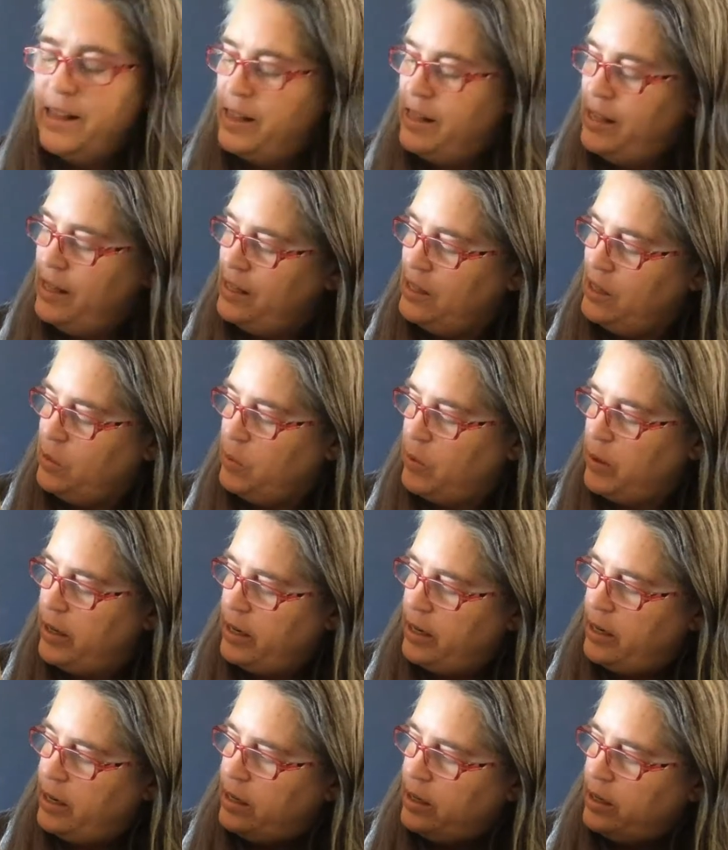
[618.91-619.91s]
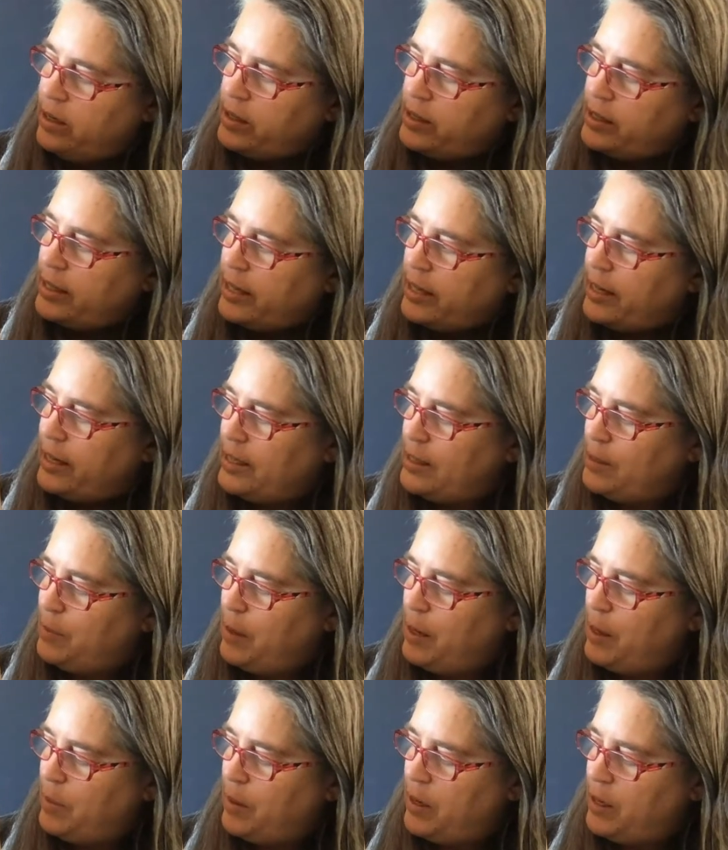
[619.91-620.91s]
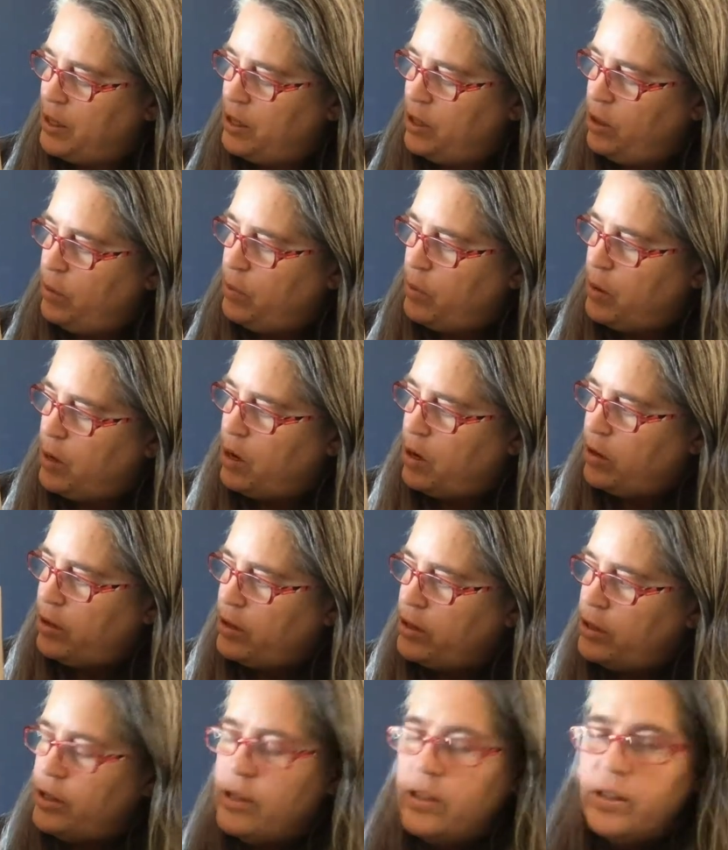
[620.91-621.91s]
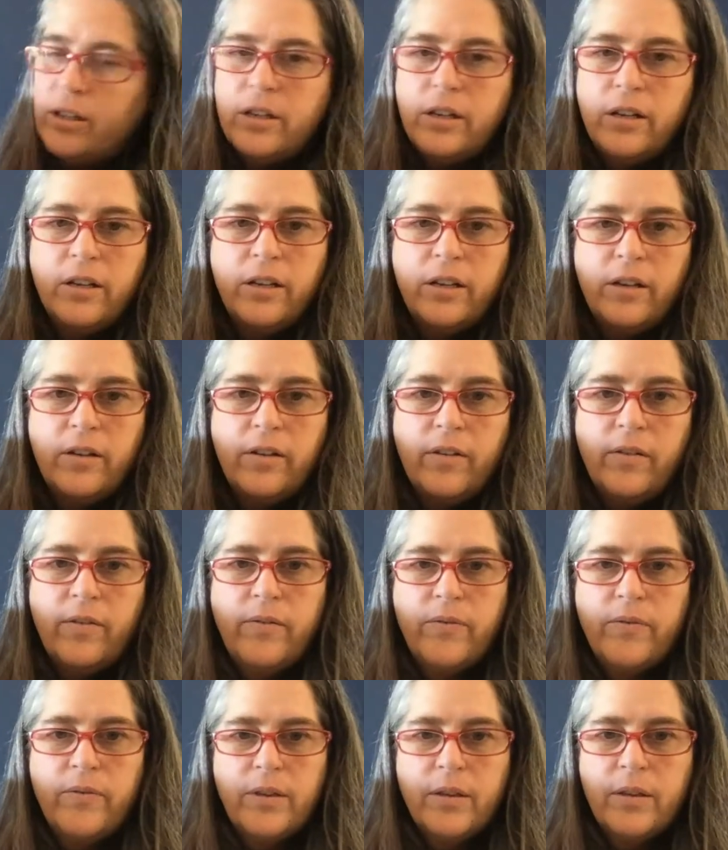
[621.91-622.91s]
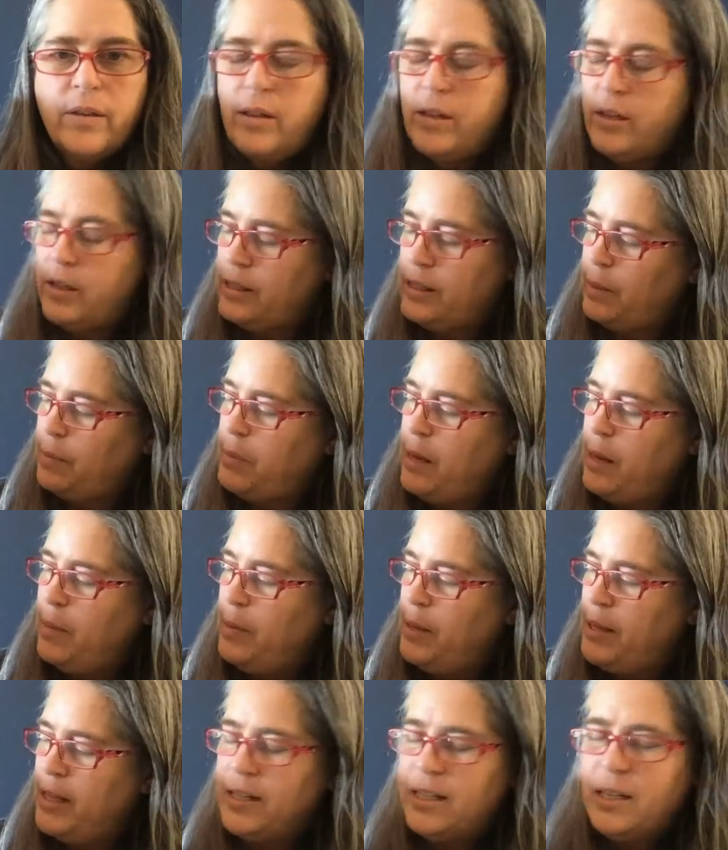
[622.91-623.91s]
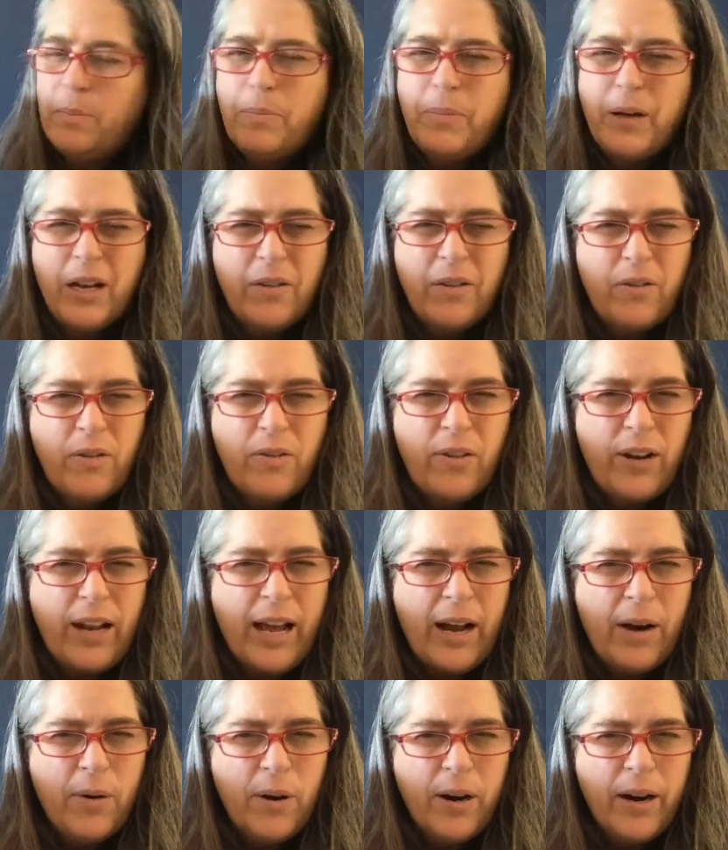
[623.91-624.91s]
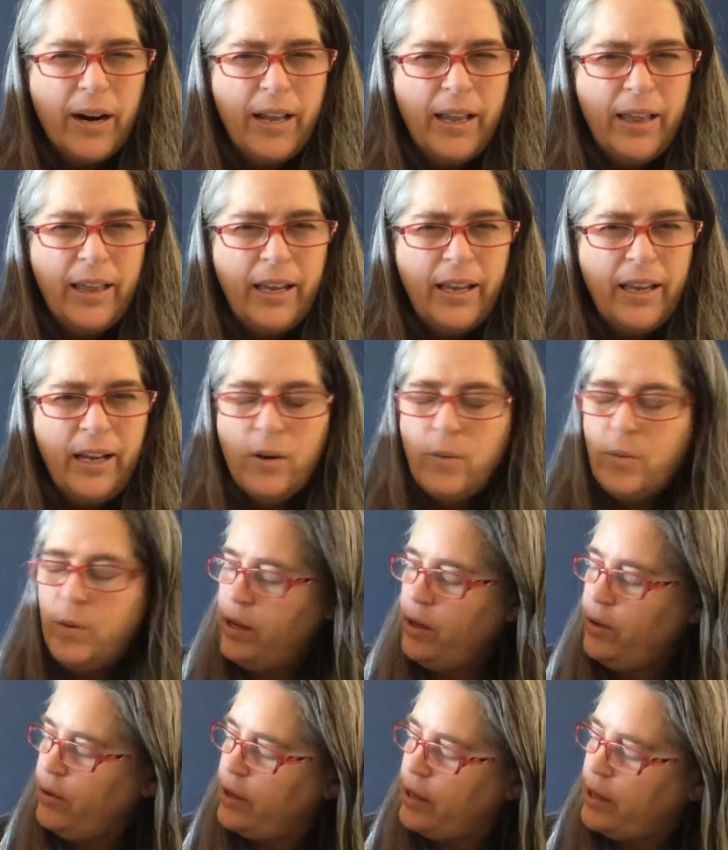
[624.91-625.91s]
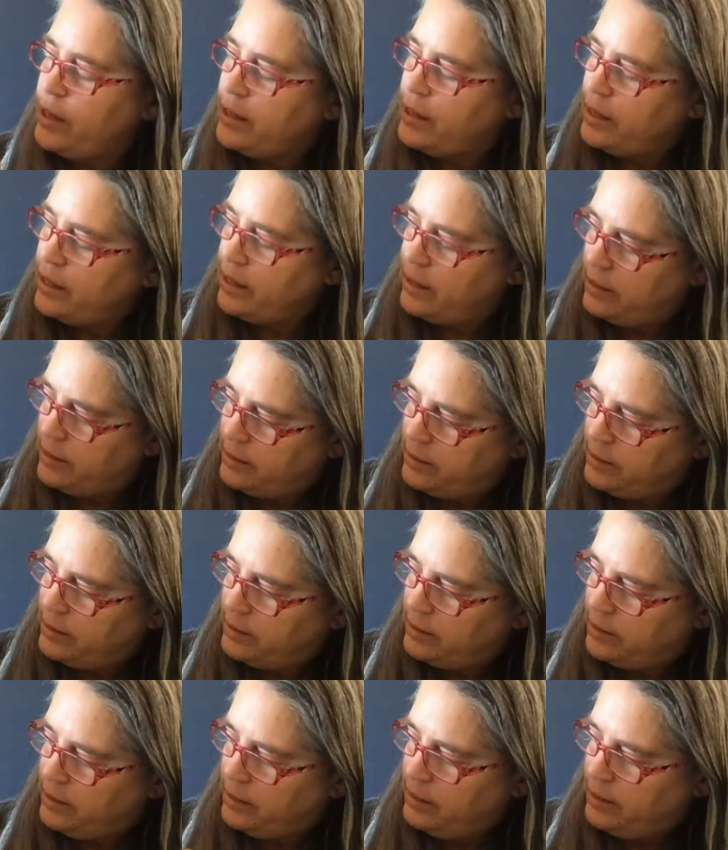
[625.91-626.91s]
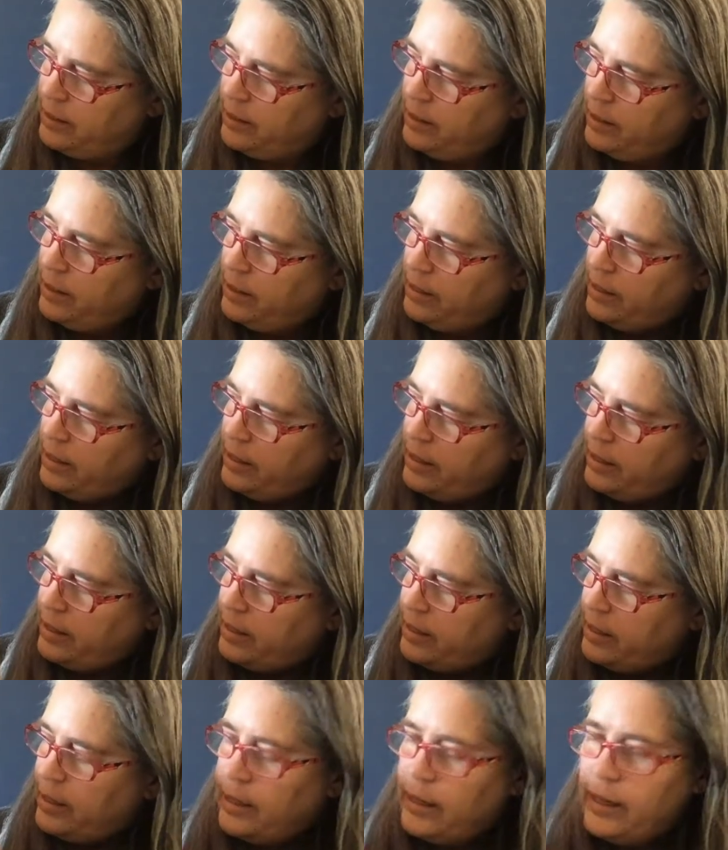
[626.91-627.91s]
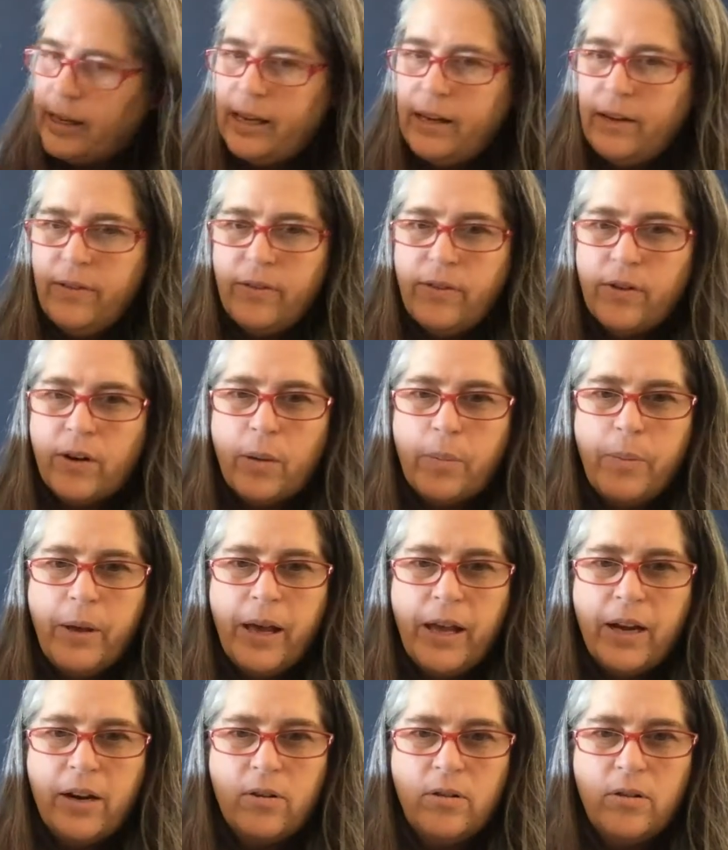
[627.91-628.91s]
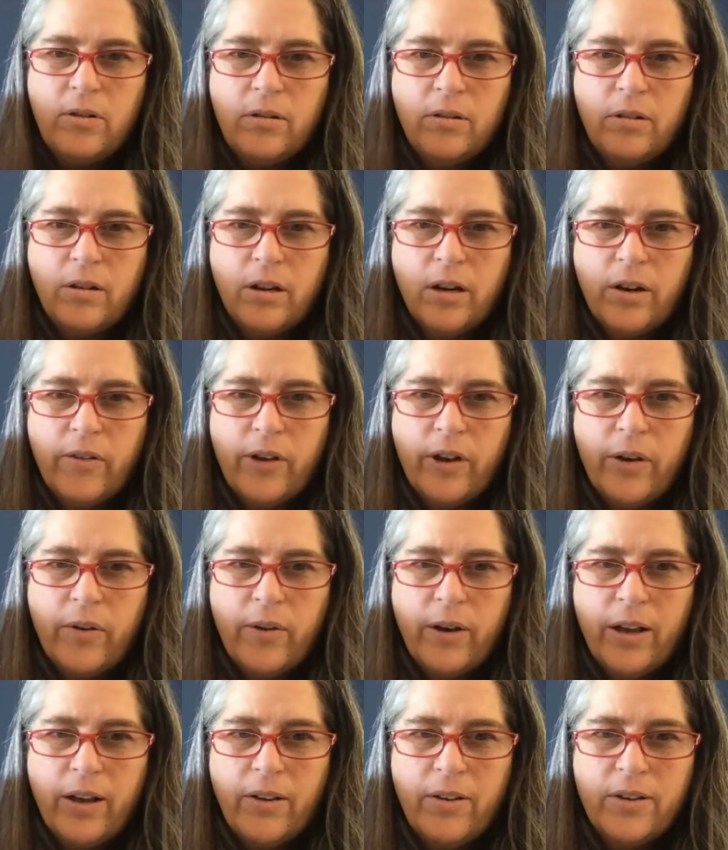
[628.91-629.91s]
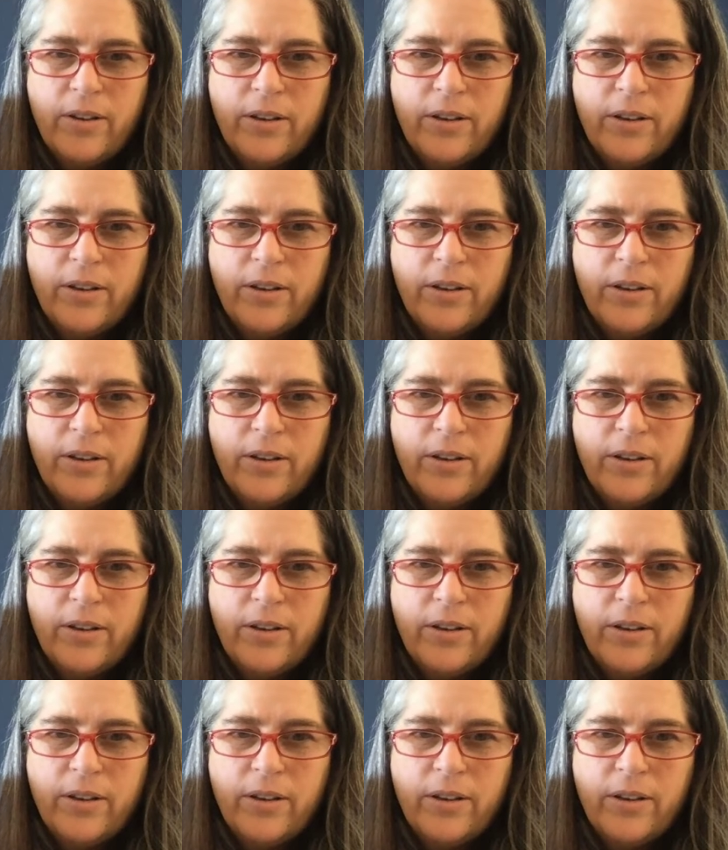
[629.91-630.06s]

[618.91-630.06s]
This one looks like it's made by two parts. Looks like maybe that's a bud of a flower, I think. What do you think that is? And then a leaf or a petal curving around.